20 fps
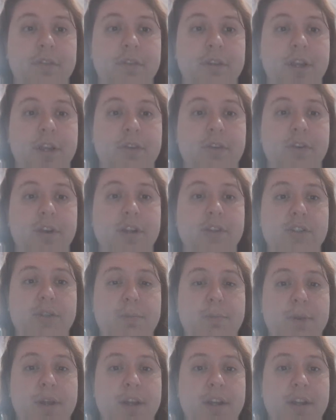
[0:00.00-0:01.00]
Kendall
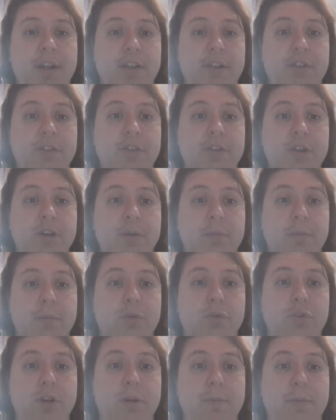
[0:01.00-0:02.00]
Casablancas,
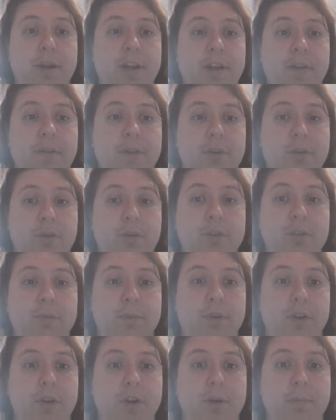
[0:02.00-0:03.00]
portrayed by
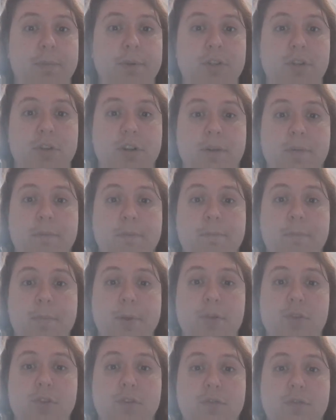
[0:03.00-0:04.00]
Charisma Carpenter,
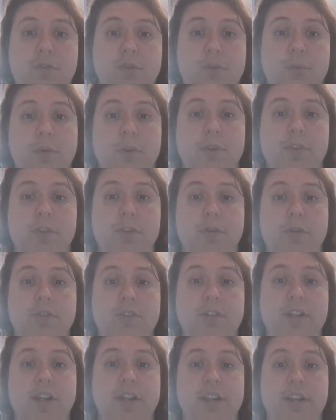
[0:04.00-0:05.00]
best known for her roles
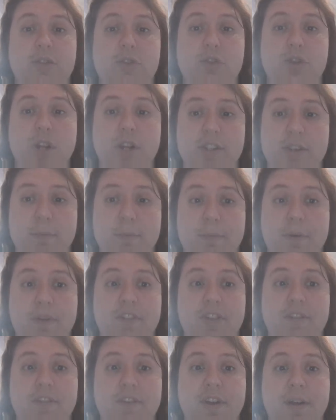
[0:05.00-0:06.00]
Cordelia Chase on Buffy
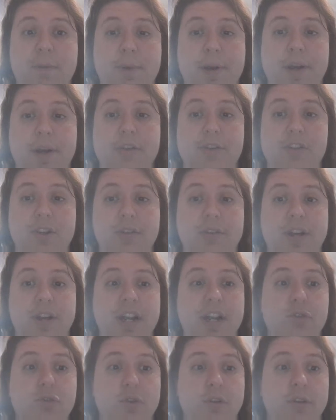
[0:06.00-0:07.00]
the Vampire Slayer and
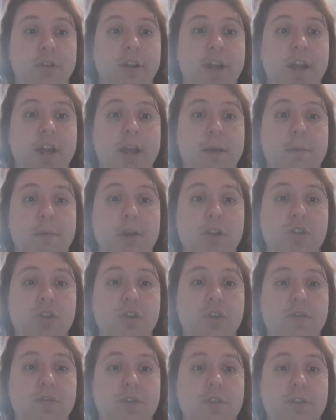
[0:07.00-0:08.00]
Angel, makes
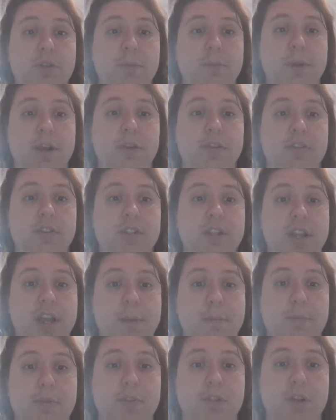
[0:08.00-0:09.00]
her first appearance in the
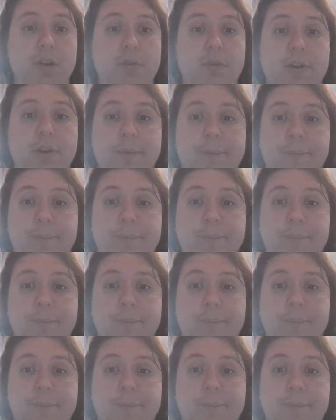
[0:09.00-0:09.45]
episode.